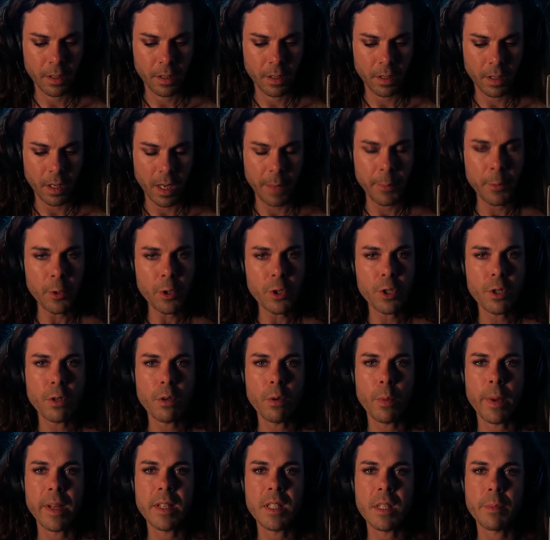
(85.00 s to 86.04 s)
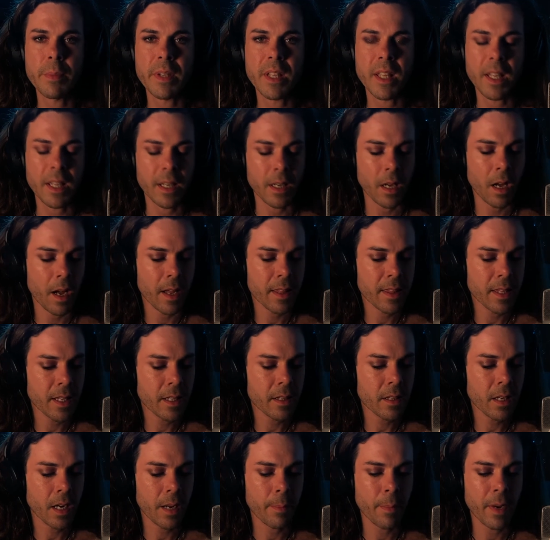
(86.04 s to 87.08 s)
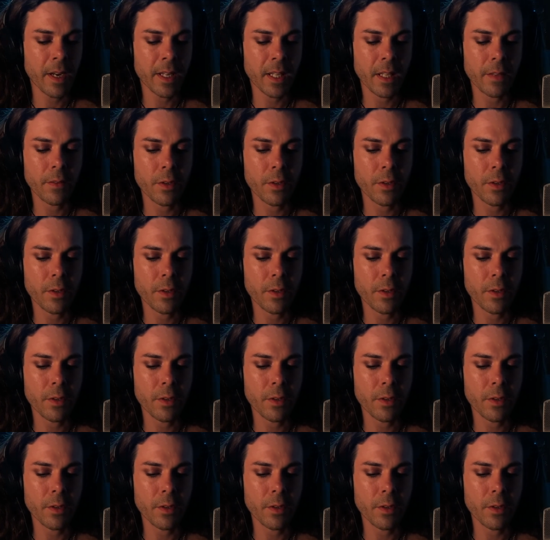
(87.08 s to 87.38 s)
I'm not sure where to begin. I think that I might give